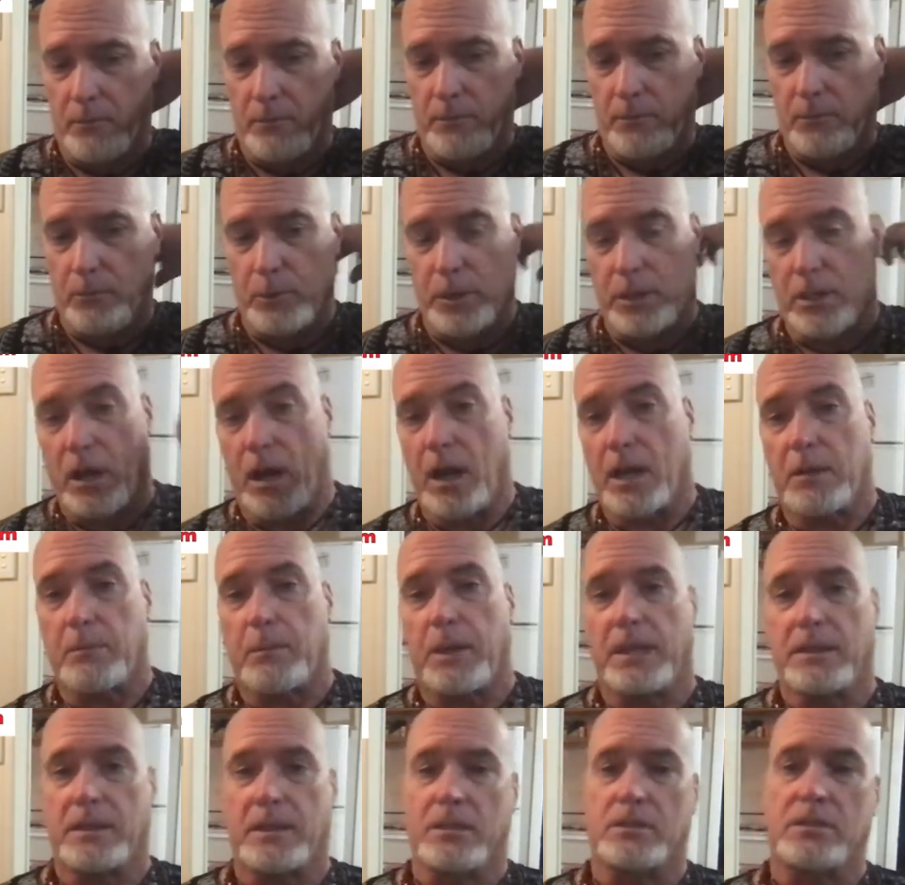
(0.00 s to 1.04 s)
We talk
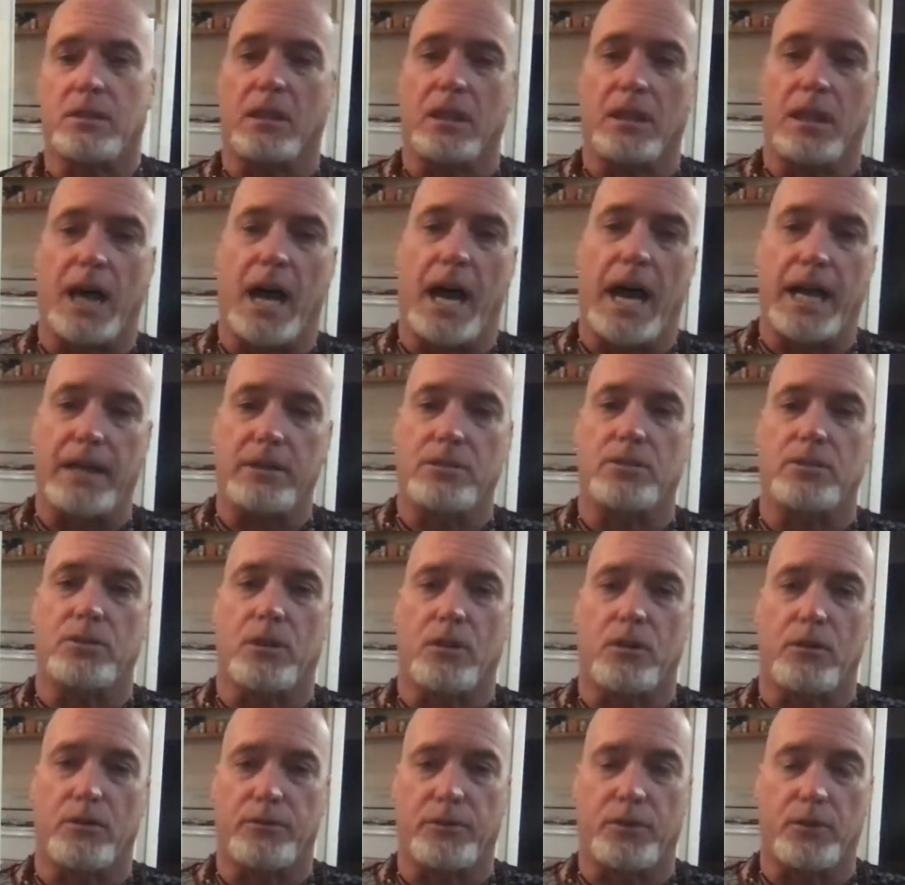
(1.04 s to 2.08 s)
about this a lot.
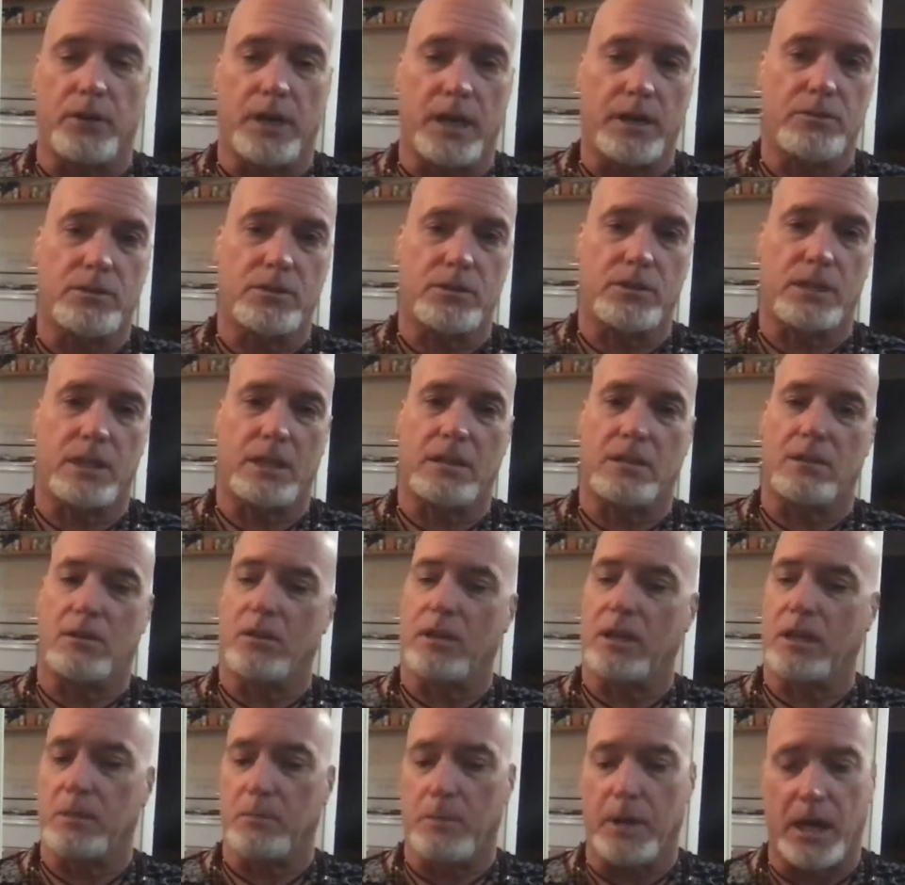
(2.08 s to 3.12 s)
So if you're interested in
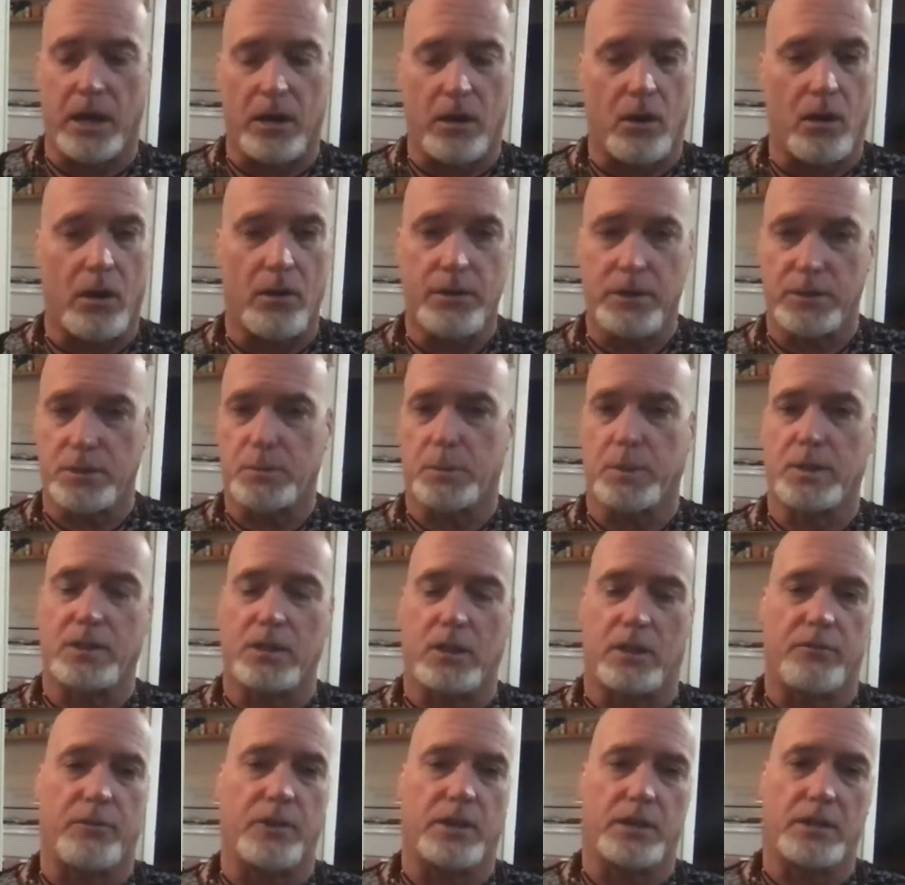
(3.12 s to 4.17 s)
learning about all the
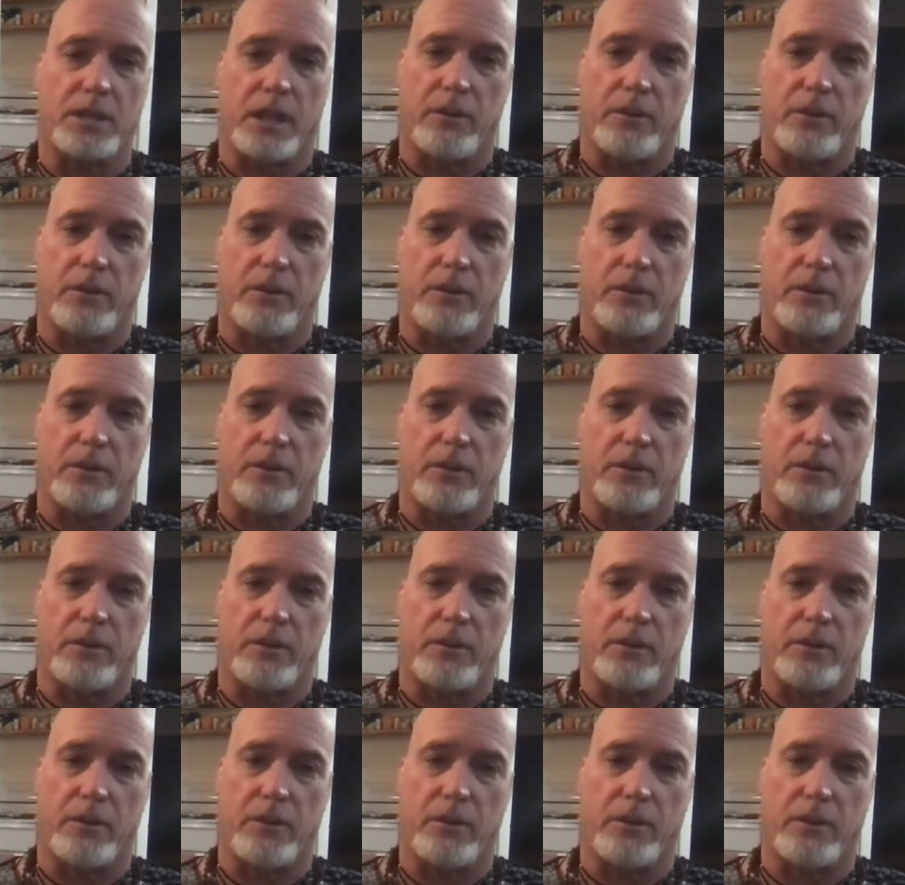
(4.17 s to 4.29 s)
specifics,